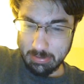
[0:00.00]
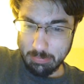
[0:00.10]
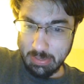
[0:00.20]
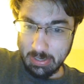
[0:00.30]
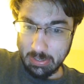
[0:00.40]

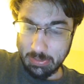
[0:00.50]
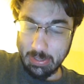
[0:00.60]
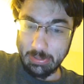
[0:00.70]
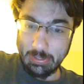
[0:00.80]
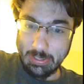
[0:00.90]

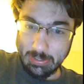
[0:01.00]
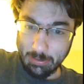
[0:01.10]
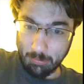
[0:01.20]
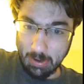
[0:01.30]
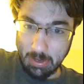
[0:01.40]
lease
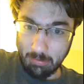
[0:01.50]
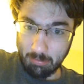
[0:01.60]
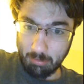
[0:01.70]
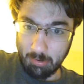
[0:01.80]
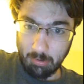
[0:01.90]
the
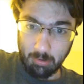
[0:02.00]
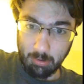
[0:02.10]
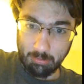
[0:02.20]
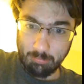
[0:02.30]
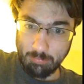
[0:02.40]
rights
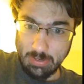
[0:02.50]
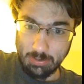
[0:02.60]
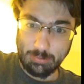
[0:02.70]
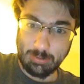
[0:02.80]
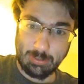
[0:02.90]
to
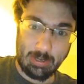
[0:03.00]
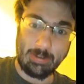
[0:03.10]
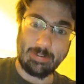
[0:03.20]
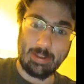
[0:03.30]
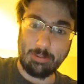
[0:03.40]
stick
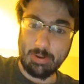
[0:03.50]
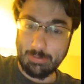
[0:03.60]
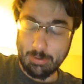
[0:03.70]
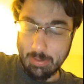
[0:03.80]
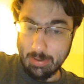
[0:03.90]
his name on
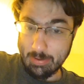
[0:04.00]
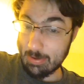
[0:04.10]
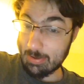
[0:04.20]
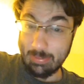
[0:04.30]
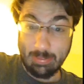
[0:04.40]
something
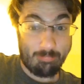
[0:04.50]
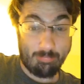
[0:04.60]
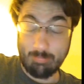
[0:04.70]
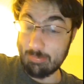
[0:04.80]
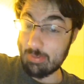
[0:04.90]
in
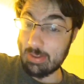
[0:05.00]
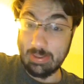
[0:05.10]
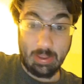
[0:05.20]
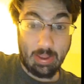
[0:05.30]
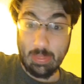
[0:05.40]

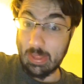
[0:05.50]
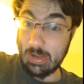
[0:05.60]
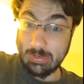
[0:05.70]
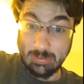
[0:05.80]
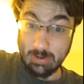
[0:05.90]
and
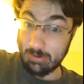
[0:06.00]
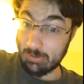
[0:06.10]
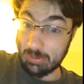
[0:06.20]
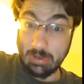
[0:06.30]
that's generally the